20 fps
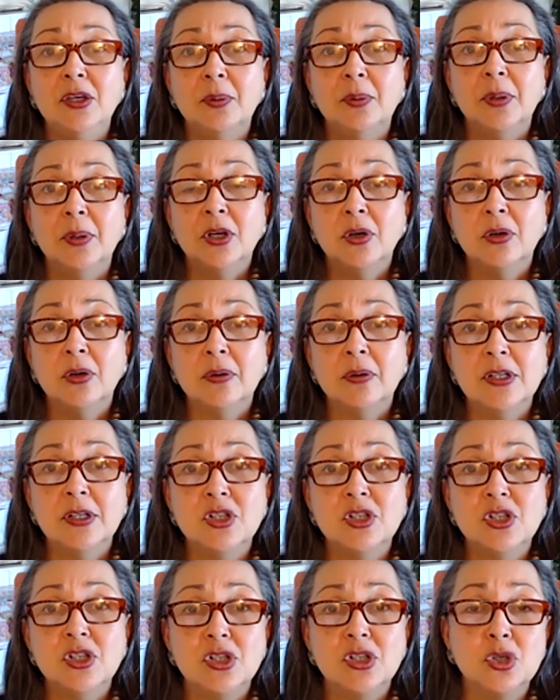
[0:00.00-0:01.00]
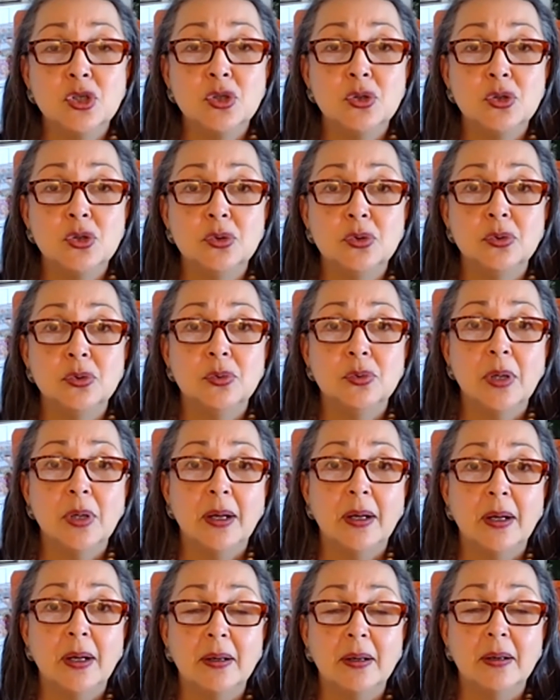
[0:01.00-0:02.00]
You're encouraged
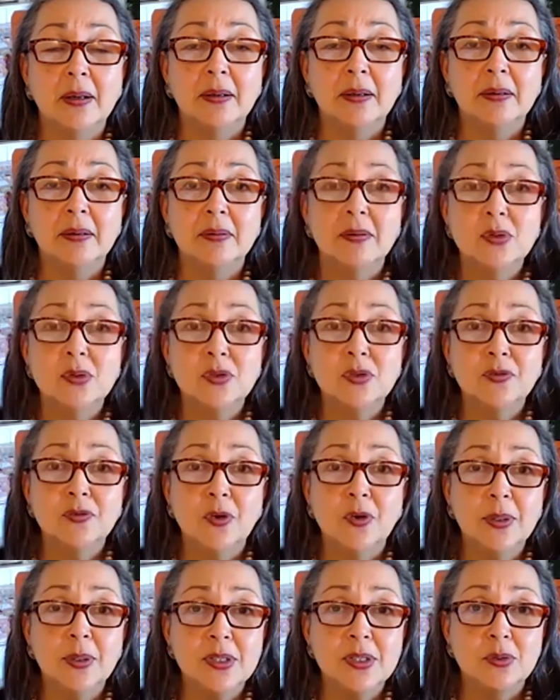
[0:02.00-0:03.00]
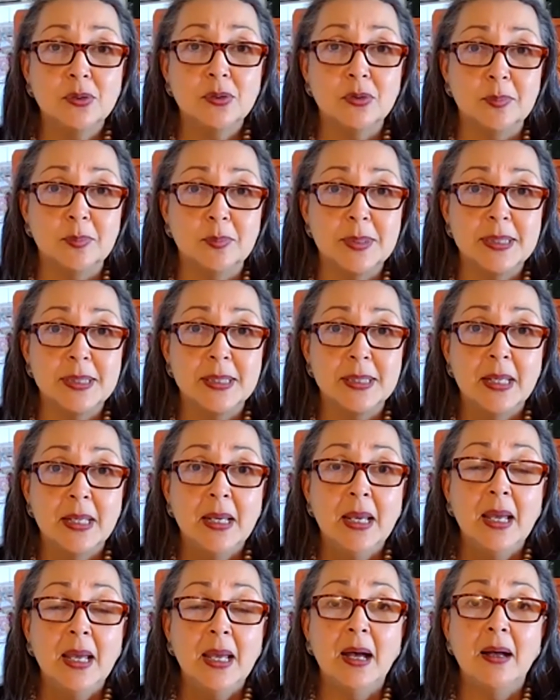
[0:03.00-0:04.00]
to use focus
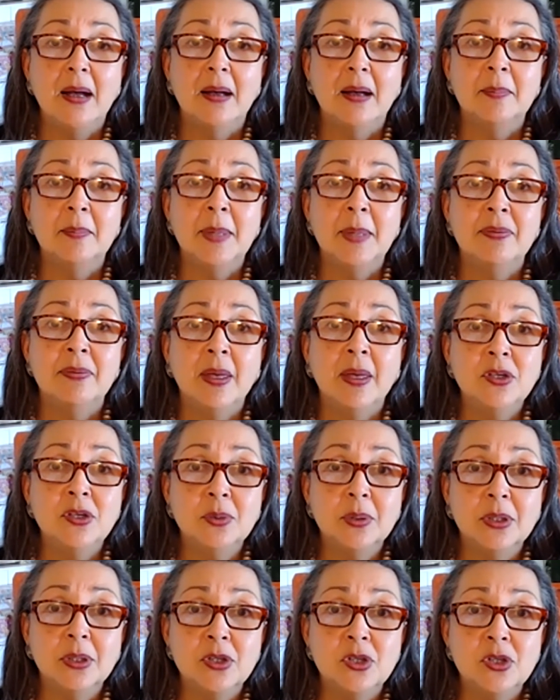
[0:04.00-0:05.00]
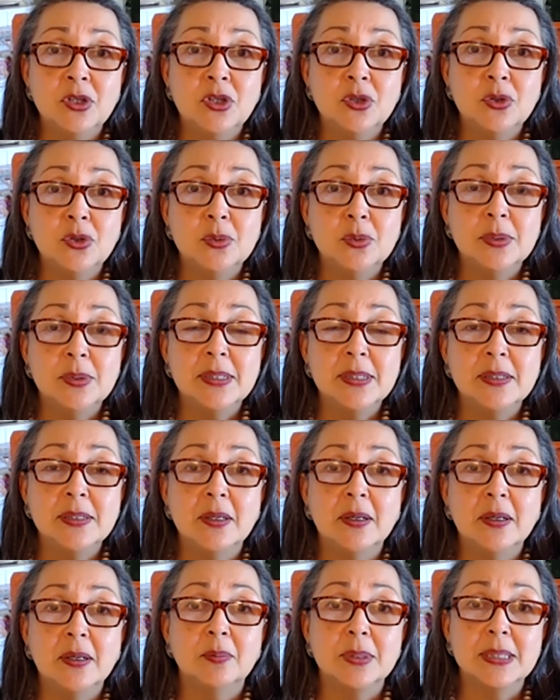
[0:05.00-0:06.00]
groups. And then you can
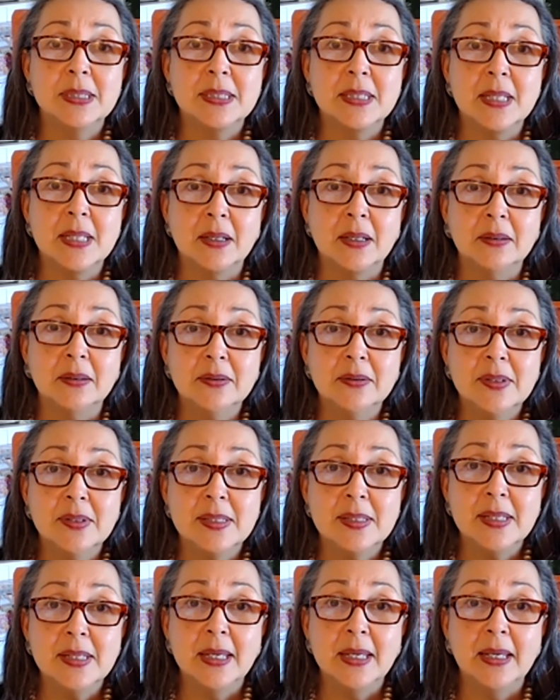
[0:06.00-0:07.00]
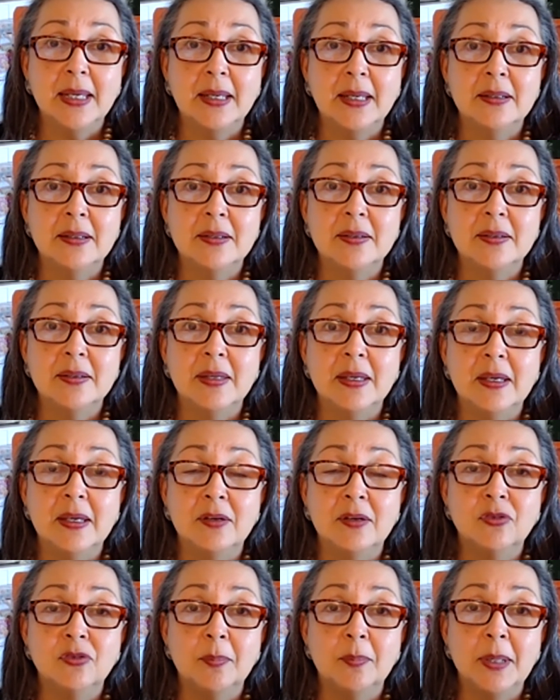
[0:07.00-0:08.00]
use the results and
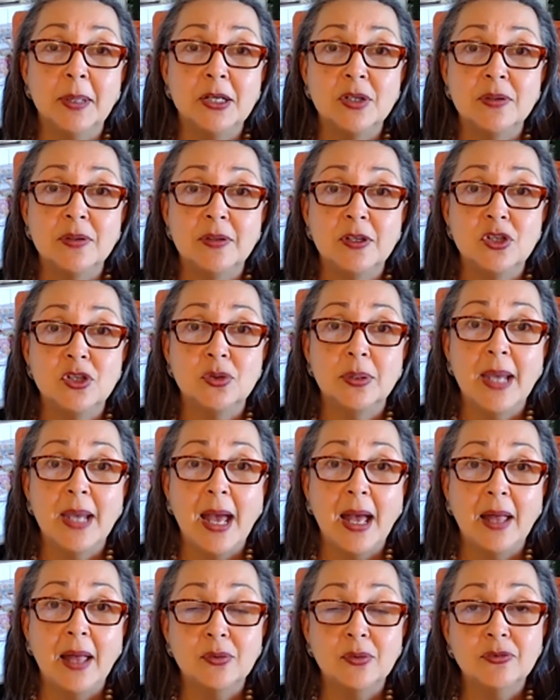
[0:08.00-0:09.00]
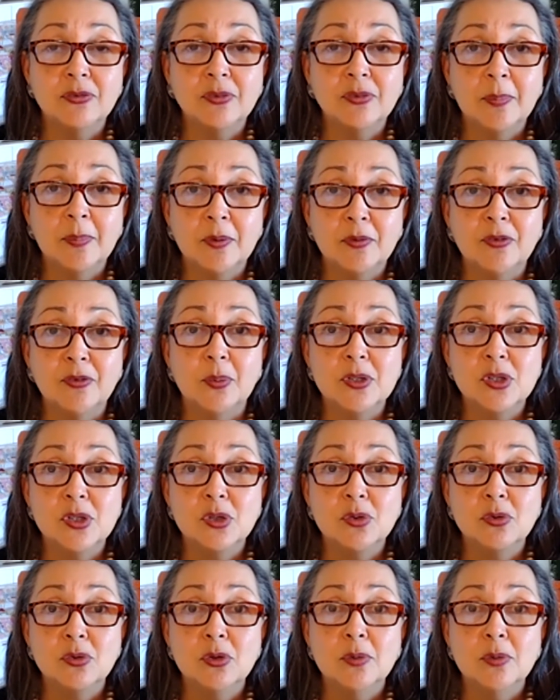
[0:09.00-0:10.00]
the information that you gather from the
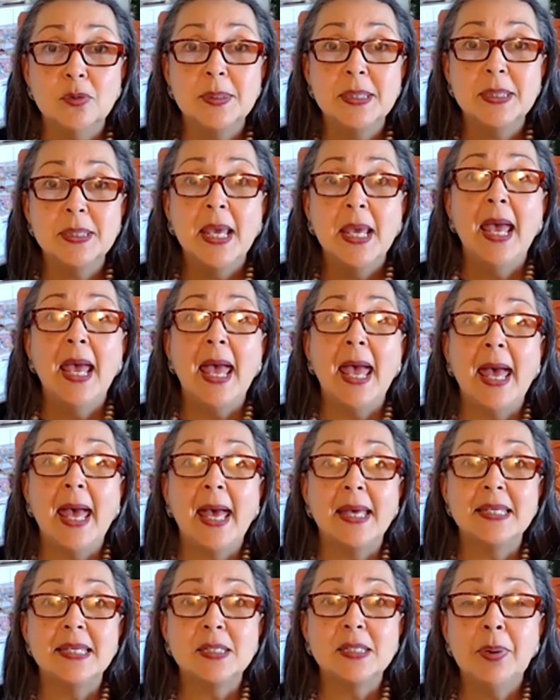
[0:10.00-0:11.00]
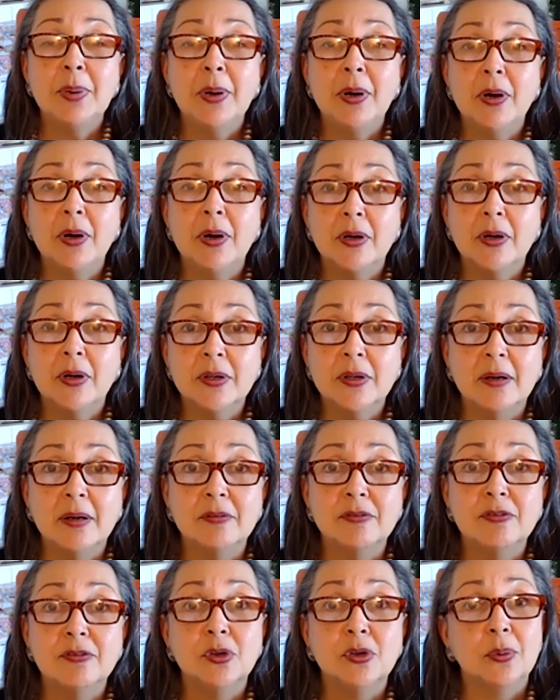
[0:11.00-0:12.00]
focus groups as
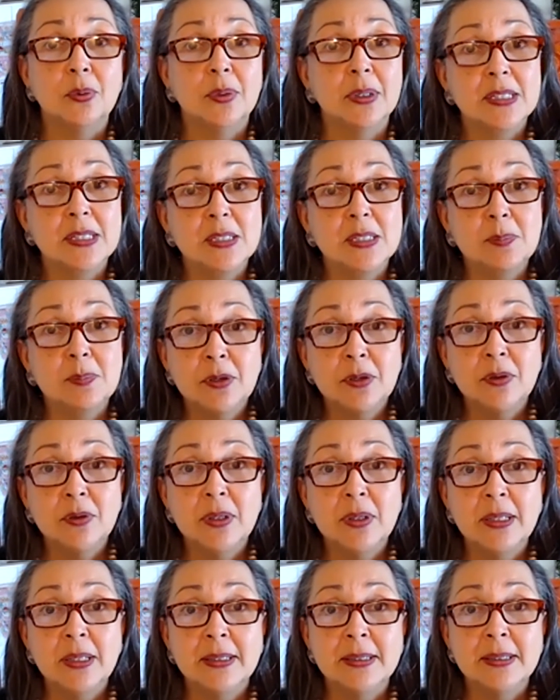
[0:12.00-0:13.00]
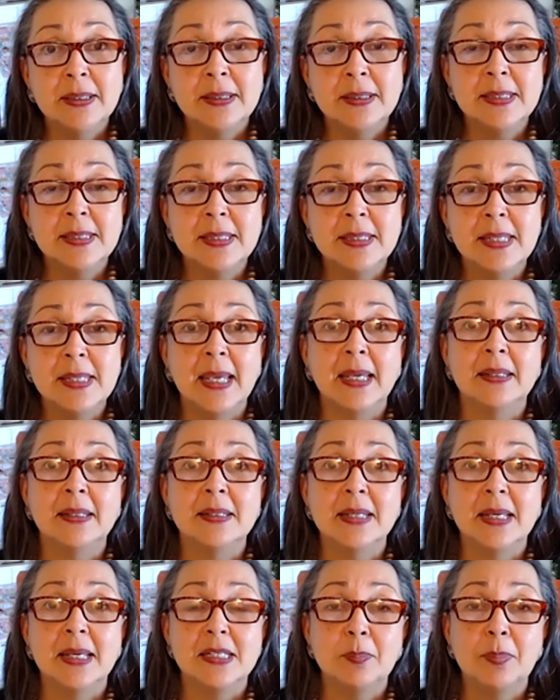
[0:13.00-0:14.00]
part of your experience
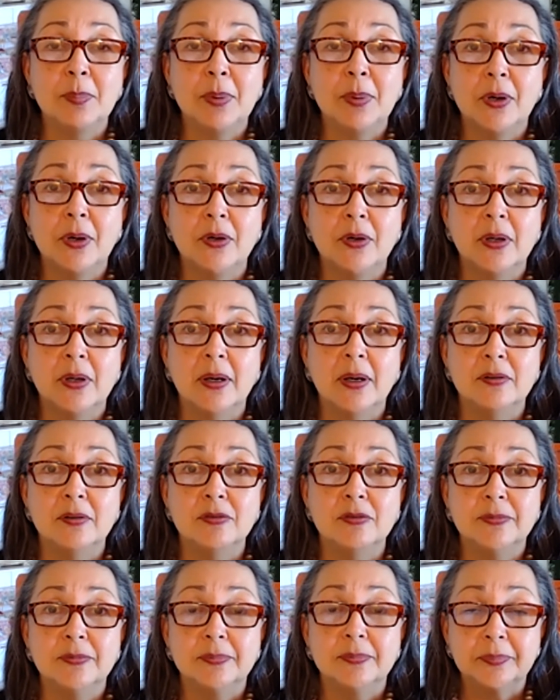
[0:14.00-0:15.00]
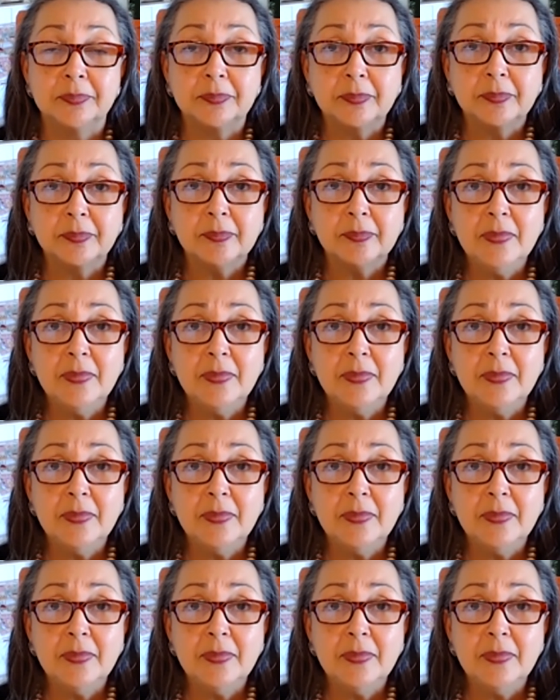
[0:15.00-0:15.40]
and as part of